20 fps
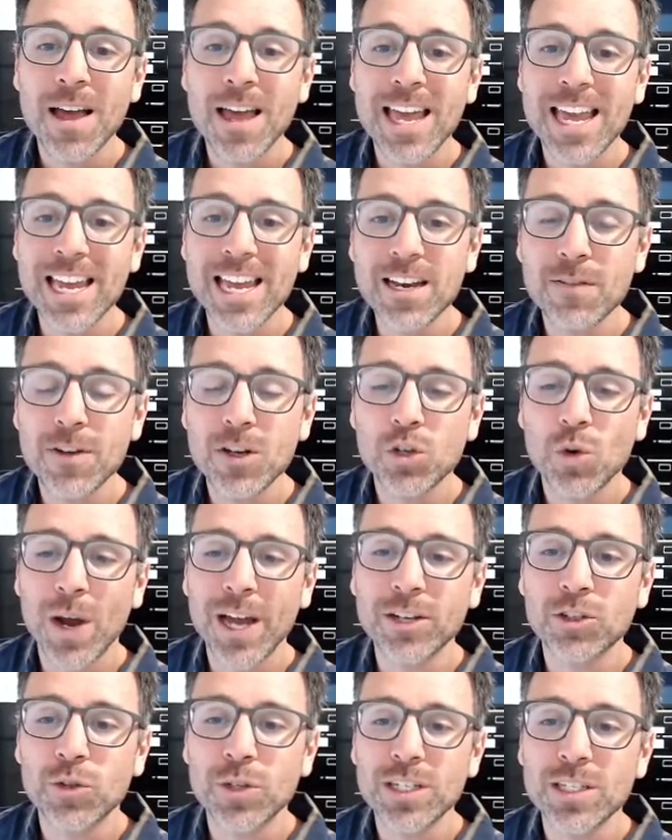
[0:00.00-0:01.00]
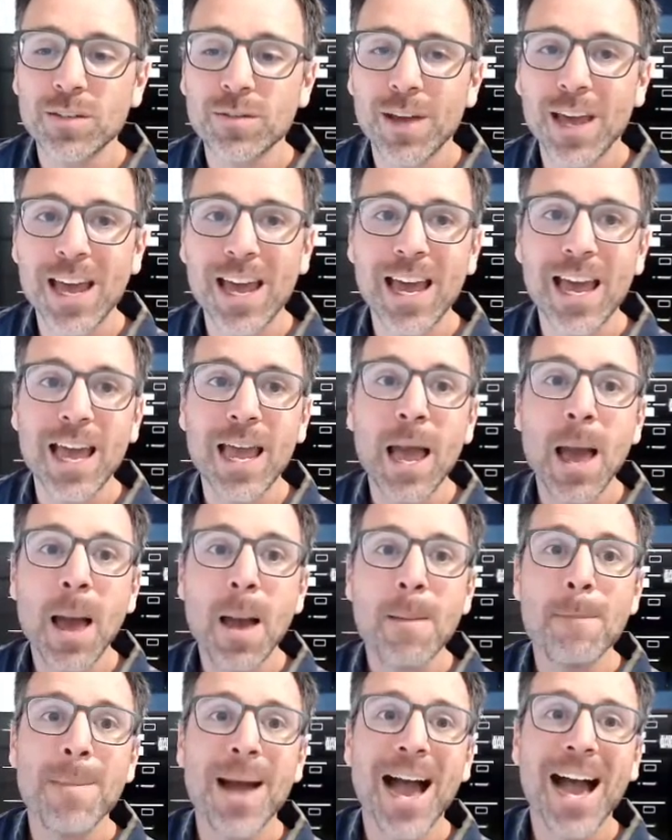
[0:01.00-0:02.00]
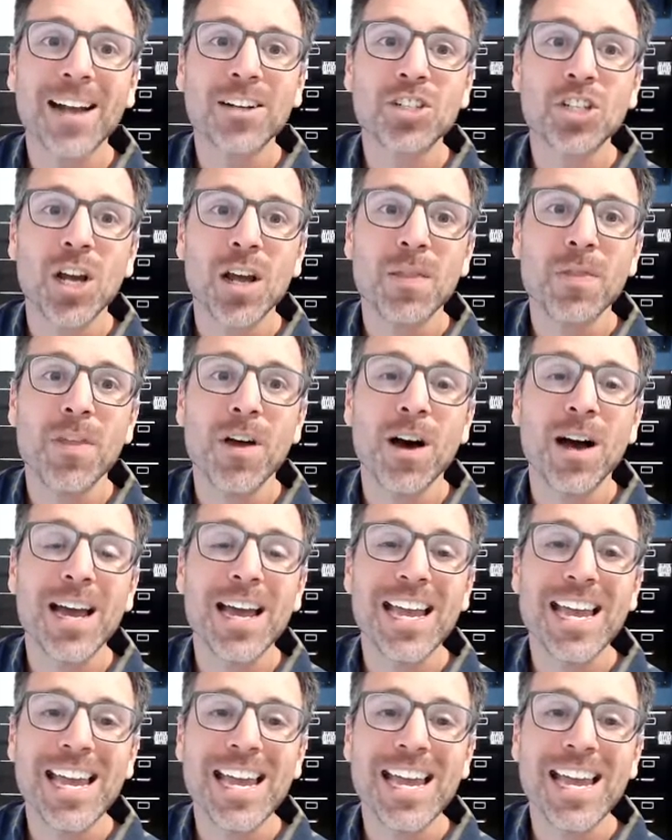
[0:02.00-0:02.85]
individual entries of A match the